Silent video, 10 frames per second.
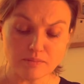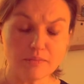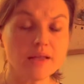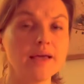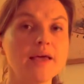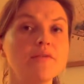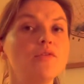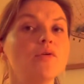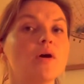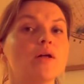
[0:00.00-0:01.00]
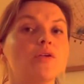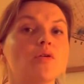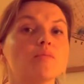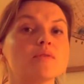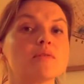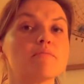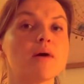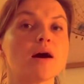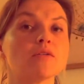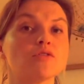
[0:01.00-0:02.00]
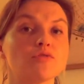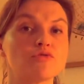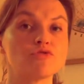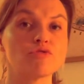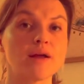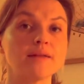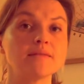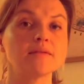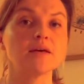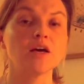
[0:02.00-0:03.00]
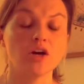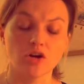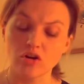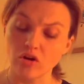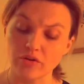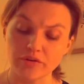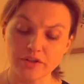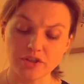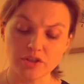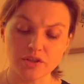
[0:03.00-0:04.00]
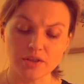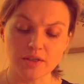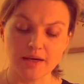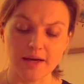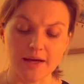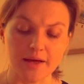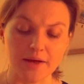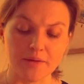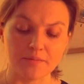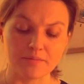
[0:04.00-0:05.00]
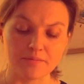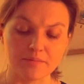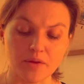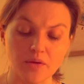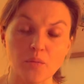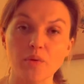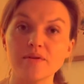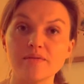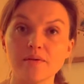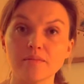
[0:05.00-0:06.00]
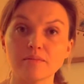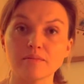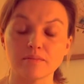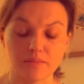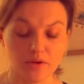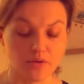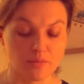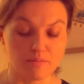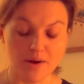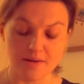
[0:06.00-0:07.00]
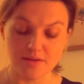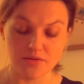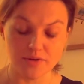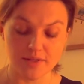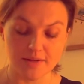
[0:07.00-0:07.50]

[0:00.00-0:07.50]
gave you enormous amount of strength, courage, and wisdom. You master it.